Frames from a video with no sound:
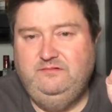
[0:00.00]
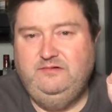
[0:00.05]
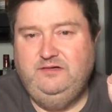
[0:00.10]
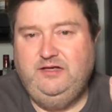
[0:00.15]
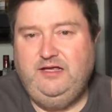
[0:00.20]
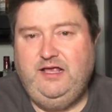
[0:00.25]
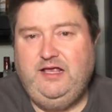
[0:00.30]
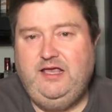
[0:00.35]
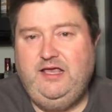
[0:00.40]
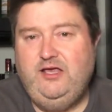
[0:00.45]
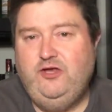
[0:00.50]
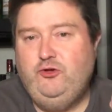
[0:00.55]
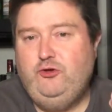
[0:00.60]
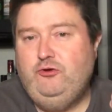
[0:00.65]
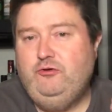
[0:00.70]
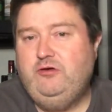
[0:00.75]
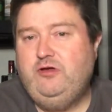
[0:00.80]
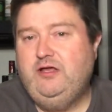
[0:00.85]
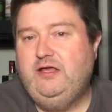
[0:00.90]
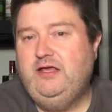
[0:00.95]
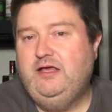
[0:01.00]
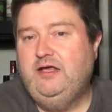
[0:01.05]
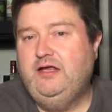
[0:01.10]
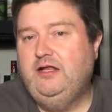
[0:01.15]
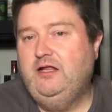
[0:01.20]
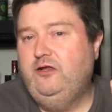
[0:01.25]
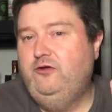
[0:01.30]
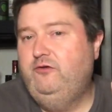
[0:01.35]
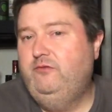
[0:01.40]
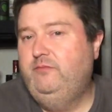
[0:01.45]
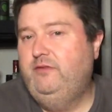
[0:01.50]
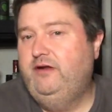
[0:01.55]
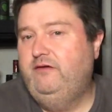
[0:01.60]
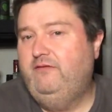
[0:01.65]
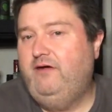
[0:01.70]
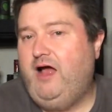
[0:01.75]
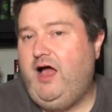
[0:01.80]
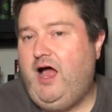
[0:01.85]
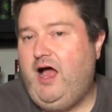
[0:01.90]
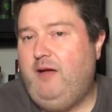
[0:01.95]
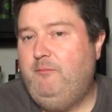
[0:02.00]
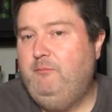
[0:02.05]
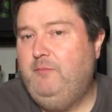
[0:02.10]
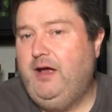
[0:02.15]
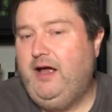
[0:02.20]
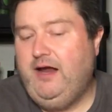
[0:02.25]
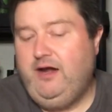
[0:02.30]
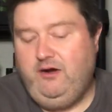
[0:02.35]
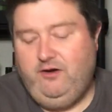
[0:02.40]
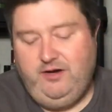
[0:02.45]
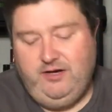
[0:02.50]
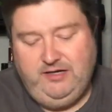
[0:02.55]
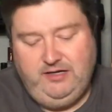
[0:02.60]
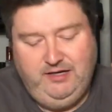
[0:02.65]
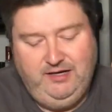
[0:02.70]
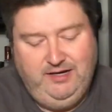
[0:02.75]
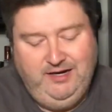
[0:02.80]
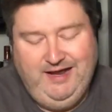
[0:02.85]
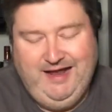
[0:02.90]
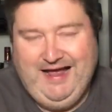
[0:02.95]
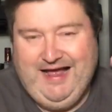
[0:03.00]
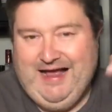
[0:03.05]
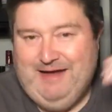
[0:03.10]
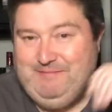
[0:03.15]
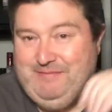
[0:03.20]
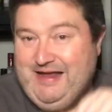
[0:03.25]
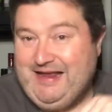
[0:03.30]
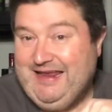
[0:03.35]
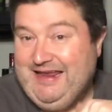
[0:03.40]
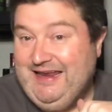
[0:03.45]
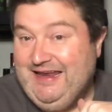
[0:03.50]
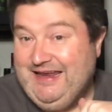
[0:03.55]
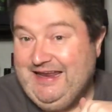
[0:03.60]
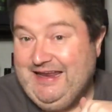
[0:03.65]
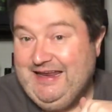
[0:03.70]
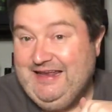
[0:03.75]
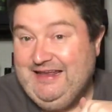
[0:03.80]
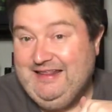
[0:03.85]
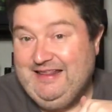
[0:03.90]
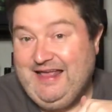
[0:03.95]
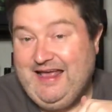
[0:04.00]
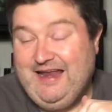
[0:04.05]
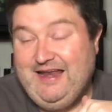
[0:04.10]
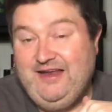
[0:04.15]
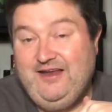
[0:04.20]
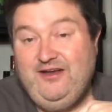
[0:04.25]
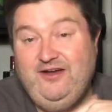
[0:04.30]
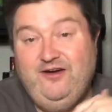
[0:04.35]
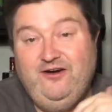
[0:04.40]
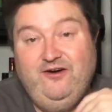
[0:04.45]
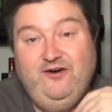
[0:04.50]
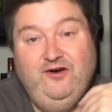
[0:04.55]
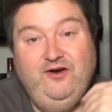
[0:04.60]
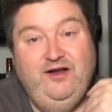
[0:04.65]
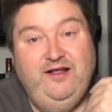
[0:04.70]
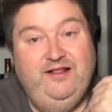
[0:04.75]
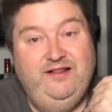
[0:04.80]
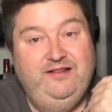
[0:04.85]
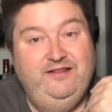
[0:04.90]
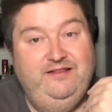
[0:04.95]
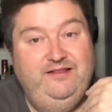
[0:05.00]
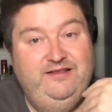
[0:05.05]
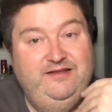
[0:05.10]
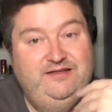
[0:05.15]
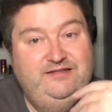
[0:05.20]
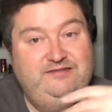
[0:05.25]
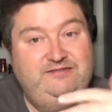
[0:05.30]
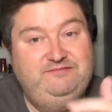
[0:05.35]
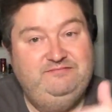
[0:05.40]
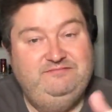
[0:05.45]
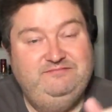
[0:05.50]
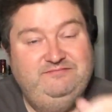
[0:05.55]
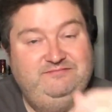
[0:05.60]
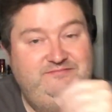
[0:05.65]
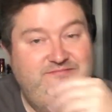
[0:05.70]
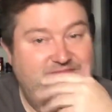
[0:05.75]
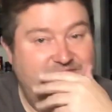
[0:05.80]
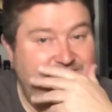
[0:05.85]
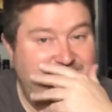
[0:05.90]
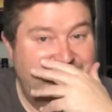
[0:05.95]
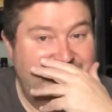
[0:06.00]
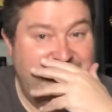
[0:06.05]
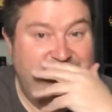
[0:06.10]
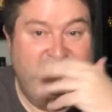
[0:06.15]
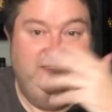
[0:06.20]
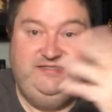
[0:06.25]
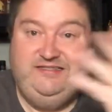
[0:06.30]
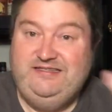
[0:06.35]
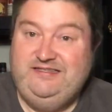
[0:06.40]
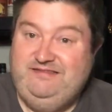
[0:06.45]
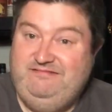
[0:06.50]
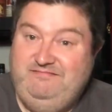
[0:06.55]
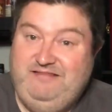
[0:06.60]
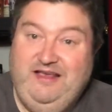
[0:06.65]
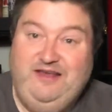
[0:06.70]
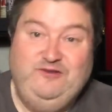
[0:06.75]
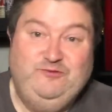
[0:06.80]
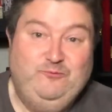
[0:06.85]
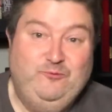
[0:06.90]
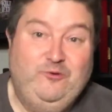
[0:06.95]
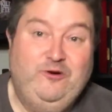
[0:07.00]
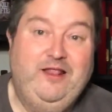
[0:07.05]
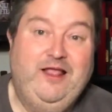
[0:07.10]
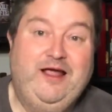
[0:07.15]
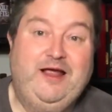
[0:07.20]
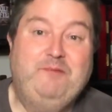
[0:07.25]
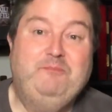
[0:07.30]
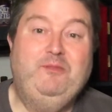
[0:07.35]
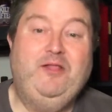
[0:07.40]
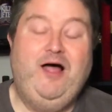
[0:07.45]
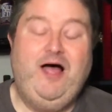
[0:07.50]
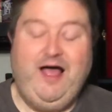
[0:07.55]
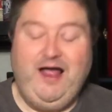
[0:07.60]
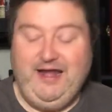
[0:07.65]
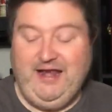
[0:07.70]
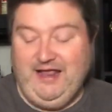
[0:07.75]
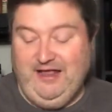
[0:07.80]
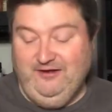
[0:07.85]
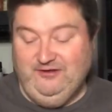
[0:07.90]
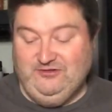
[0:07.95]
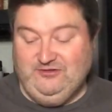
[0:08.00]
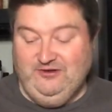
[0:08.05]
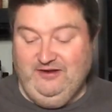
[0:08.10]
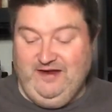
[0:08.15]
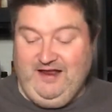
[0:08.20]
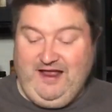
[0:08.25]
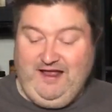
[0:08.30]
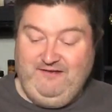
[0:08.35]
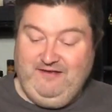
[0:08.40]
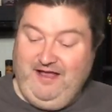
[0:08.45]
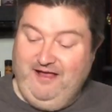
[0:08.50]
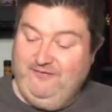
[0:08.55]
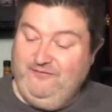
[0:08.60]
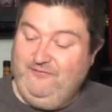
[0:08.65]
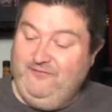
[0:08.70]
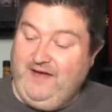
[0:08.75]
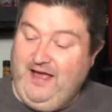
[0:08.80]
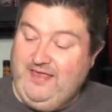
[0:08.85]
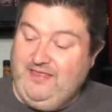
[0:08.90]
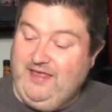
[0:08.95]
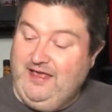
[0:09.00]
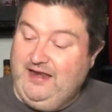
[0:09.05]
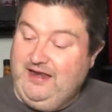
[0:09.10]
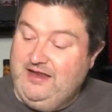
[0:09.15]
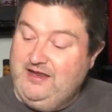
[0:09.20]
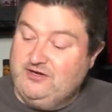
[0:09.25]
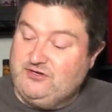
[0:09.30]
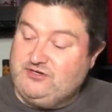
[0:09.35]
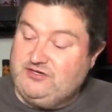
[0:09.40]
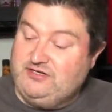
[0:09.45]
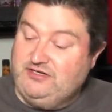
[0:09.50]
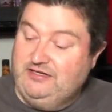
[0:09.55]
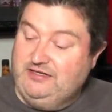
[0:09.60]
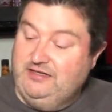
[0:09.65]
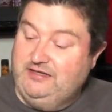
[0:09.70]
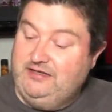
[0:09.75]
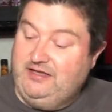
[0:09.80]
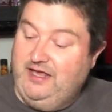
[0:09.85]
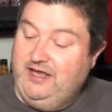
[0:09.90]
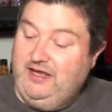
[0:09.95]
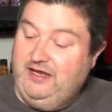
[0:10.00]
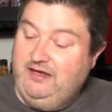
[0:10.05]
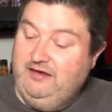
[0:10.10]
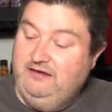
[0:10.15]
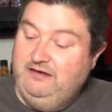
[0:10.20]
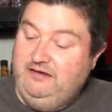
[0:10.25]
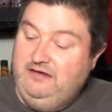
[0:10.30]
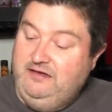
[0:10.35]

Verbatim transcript: again, you could get a little bit of a hop bite on it. I'm not getting any of that here. This this tastes more like a blonde ale. So I, I find that interesting that they,